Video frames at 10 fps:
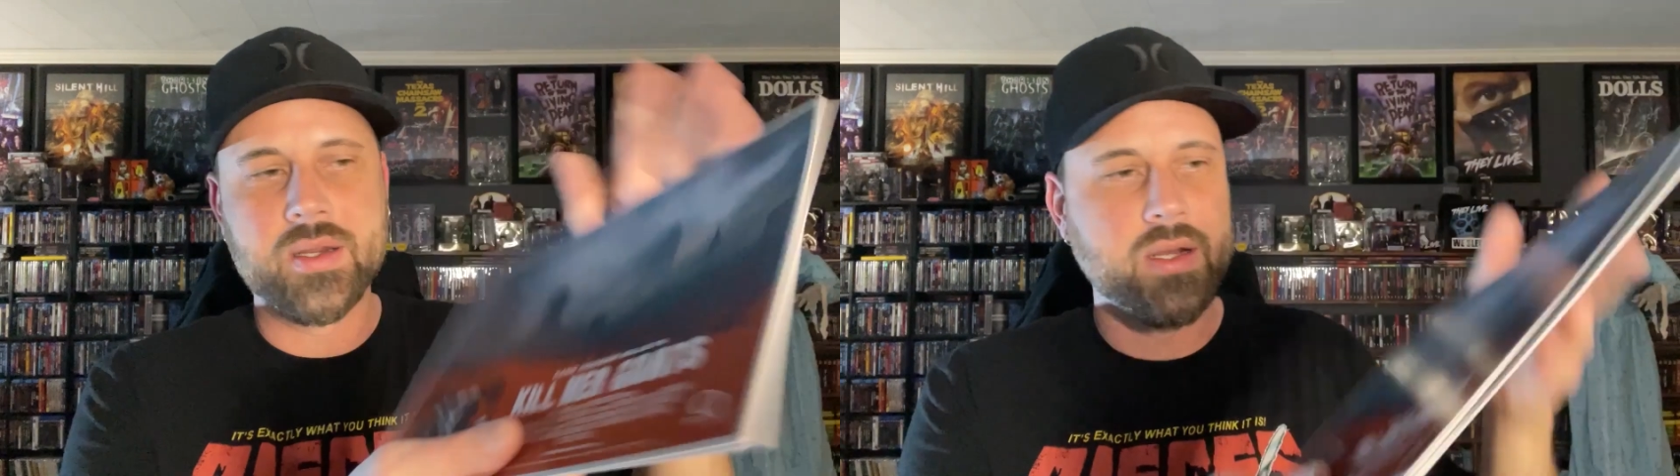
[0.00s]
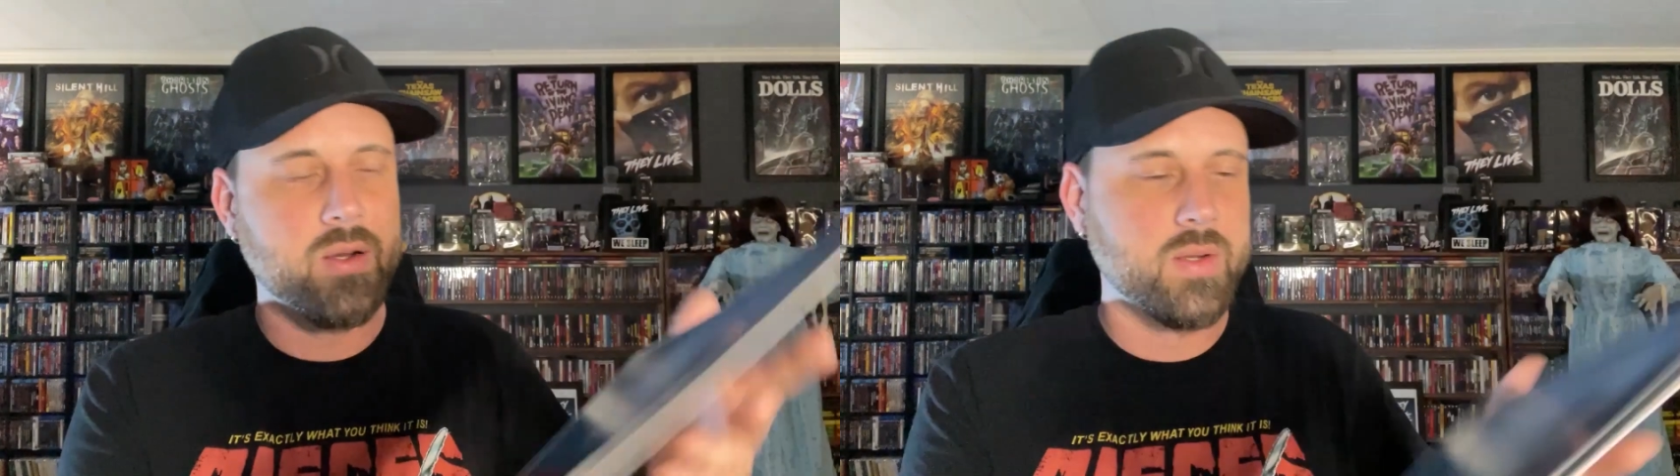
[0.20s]

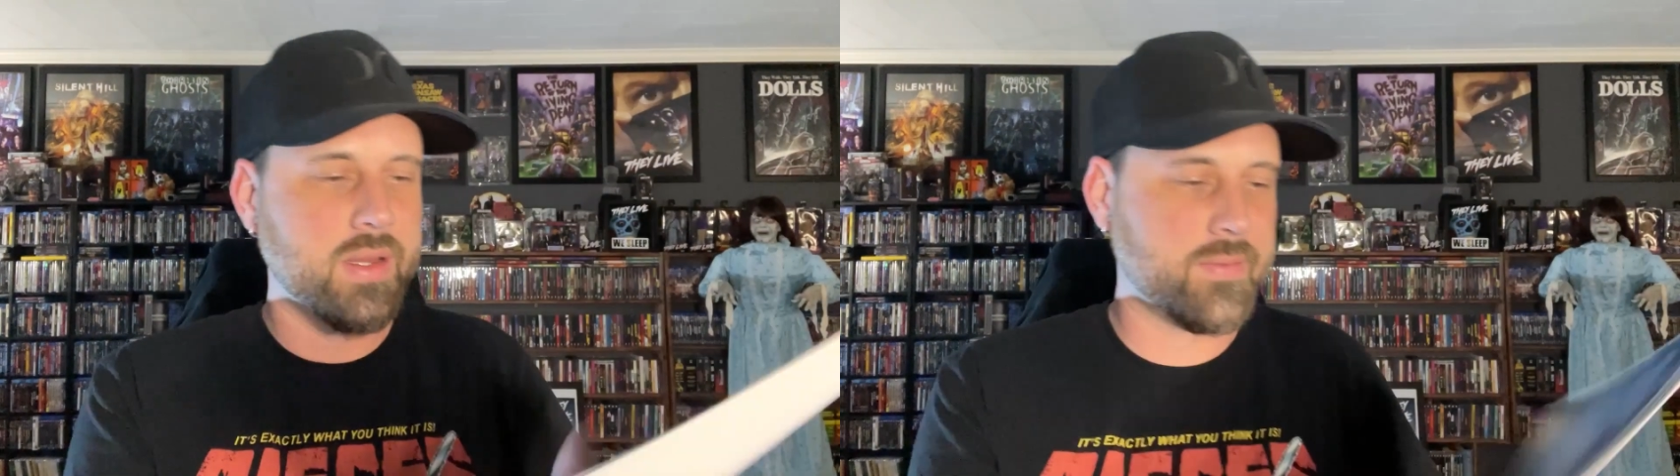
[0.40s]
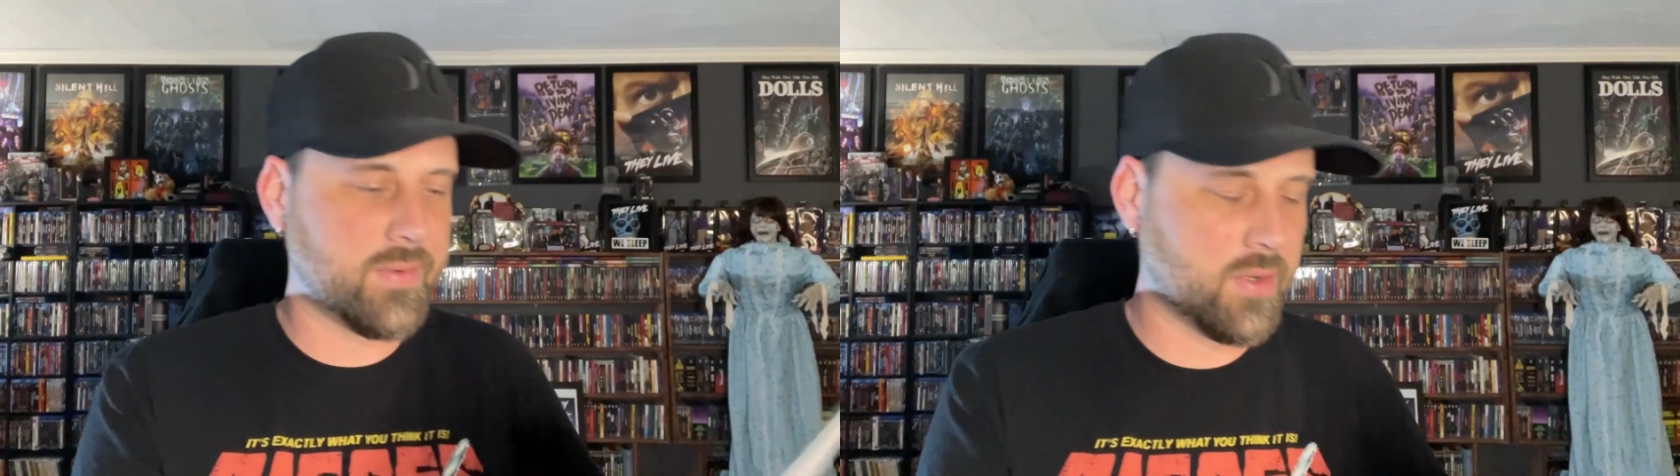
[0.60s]
You know,
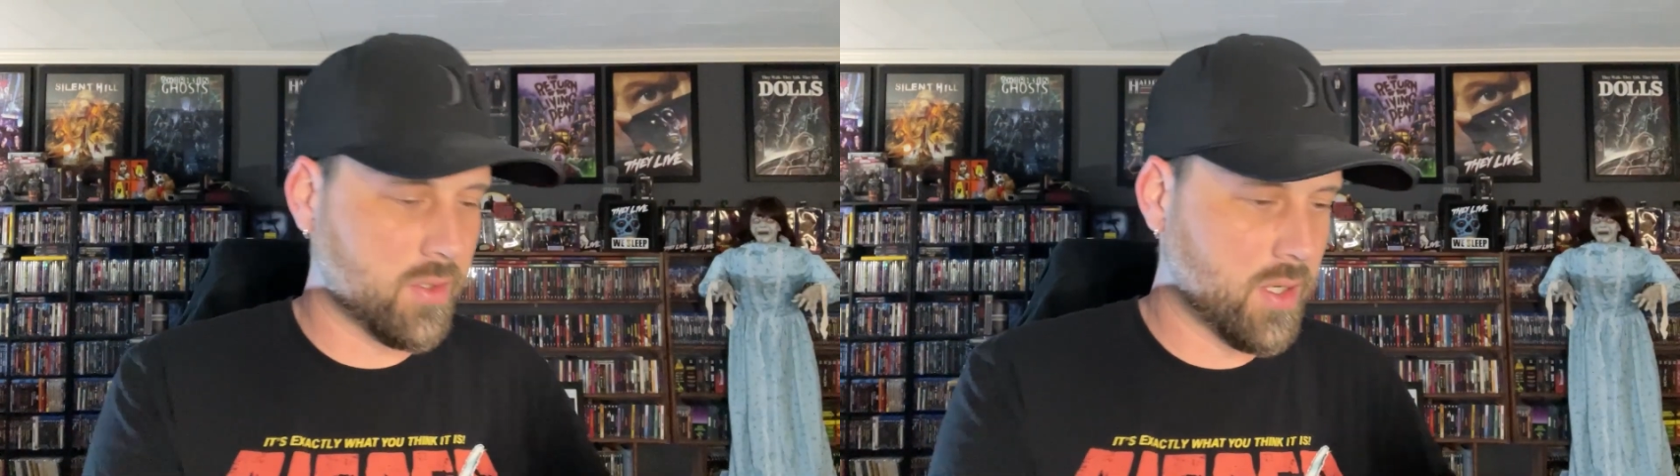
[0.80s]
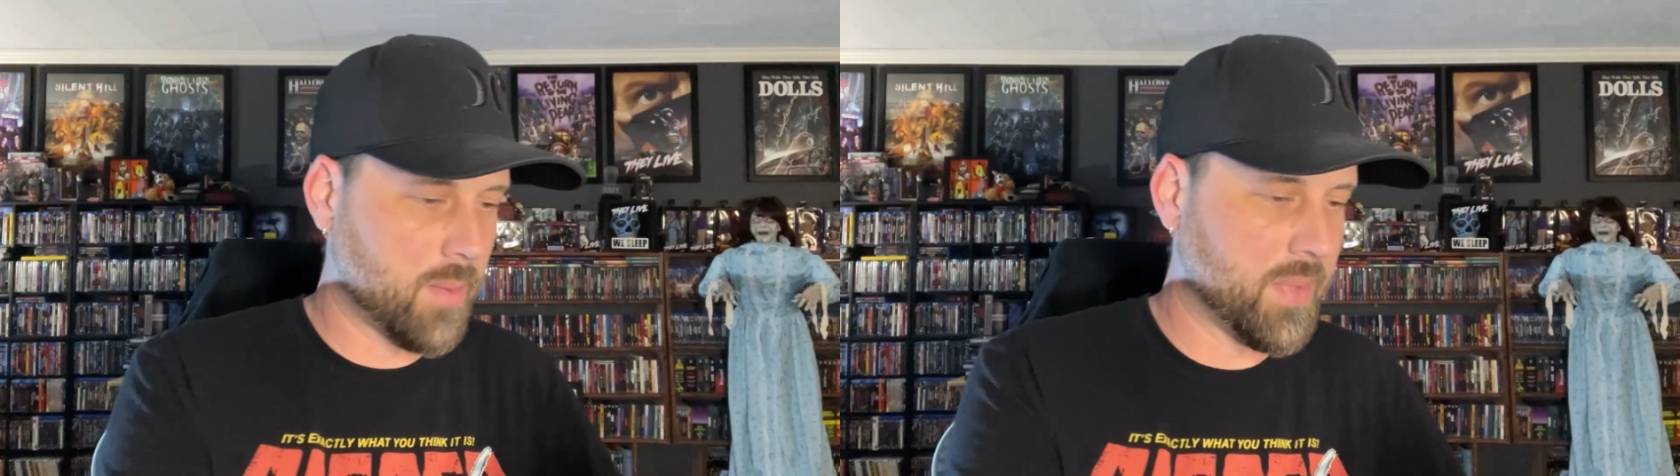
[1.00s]
if
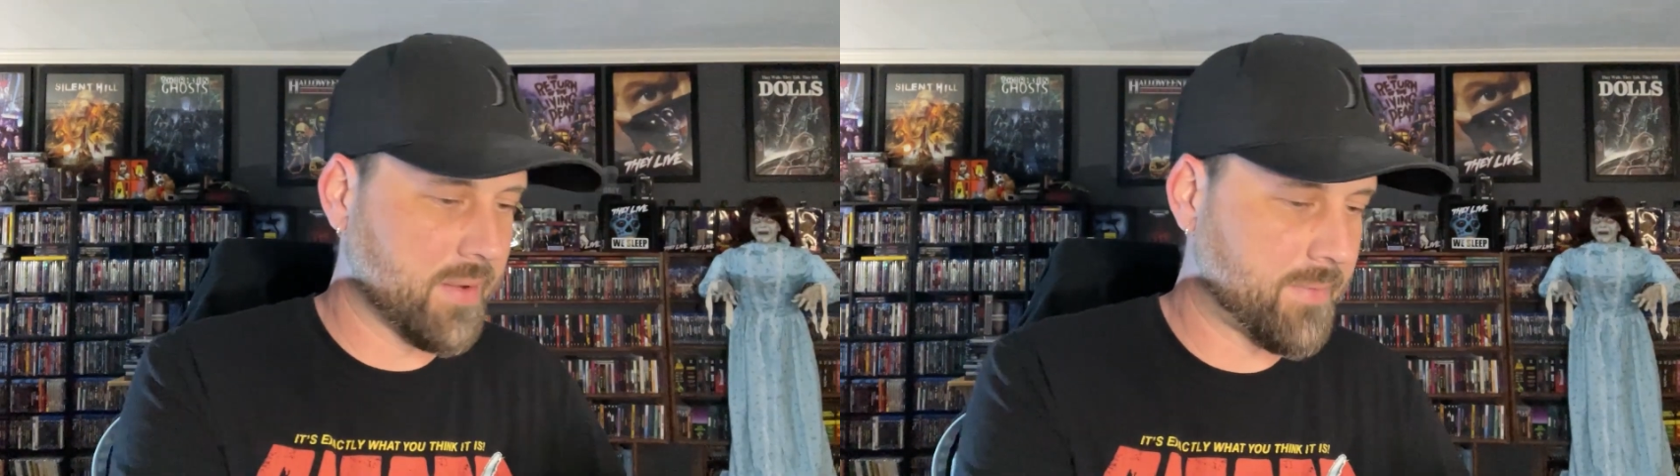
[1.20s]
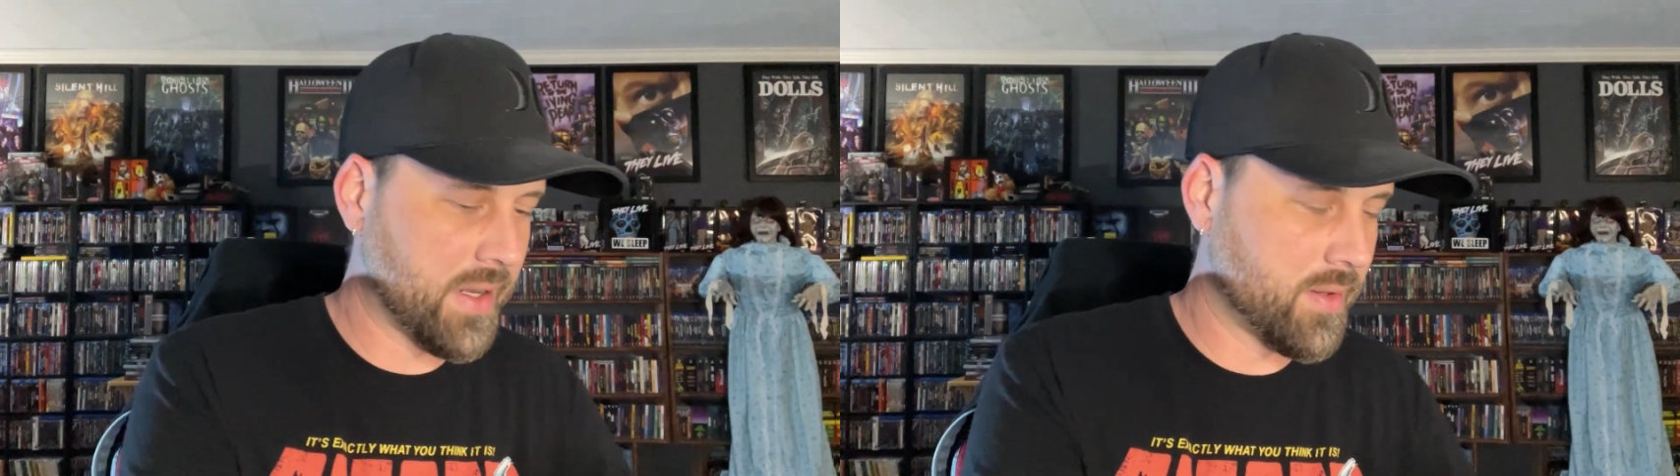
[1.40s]
you're a
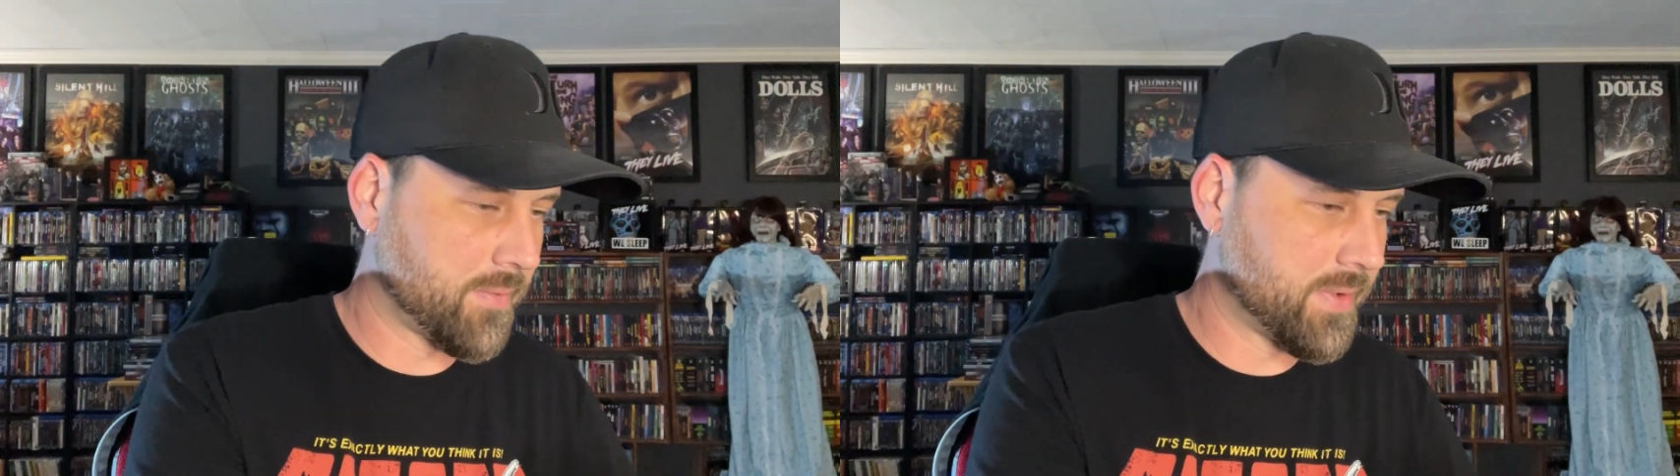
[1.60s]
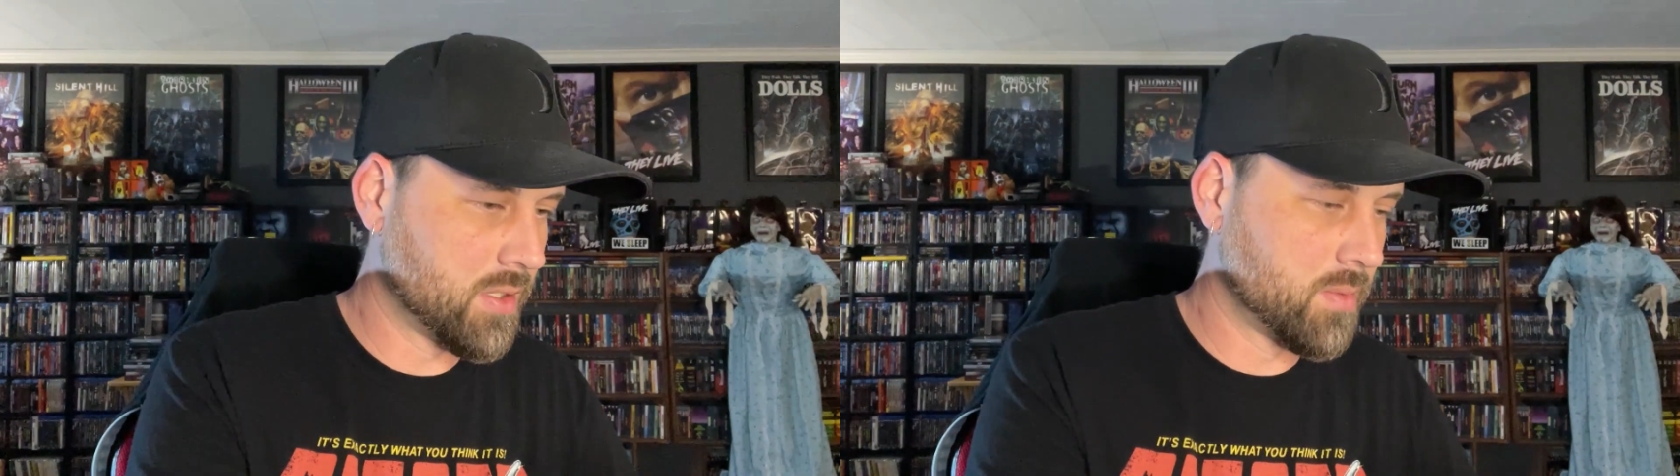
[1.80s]
big fan of the
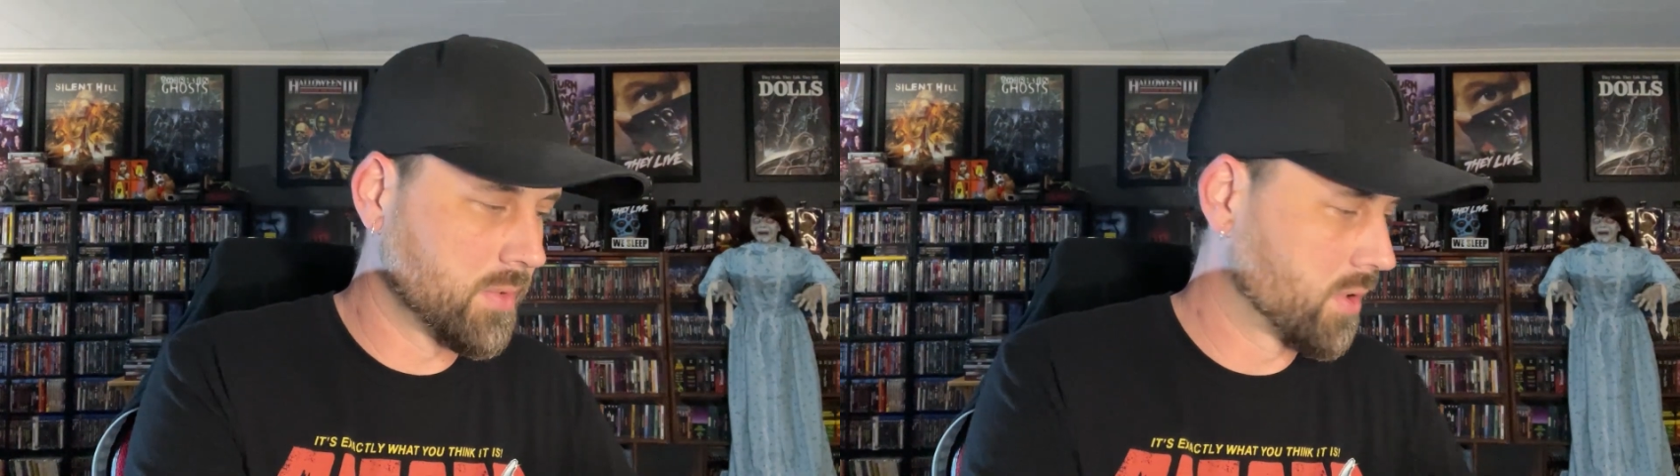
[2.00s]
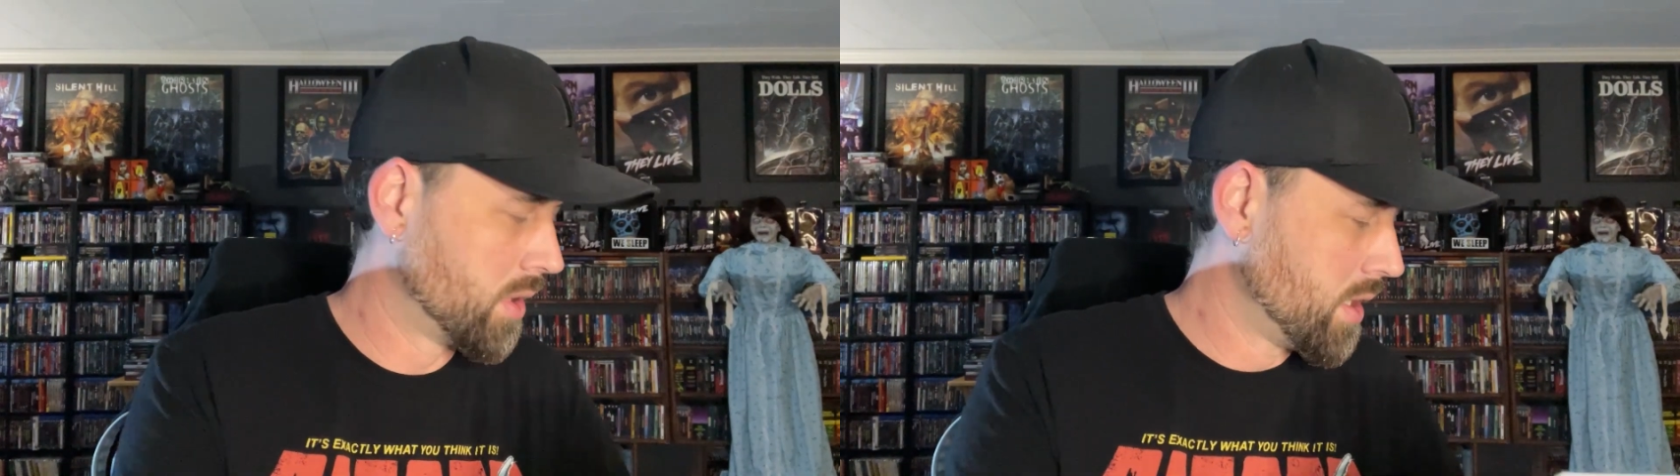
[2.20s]
film or